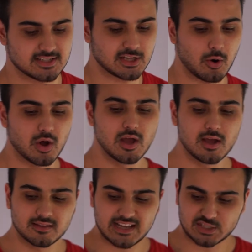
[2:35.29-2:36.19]
So
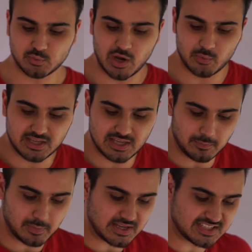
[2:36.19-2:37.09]
that's why we
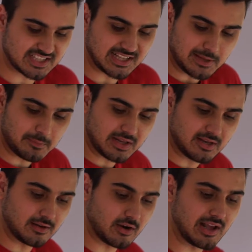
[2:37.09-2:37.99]
keep a slight
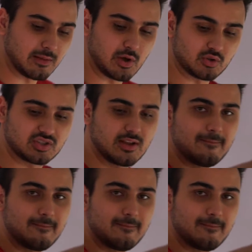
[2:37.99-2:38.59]
bend in our elbows,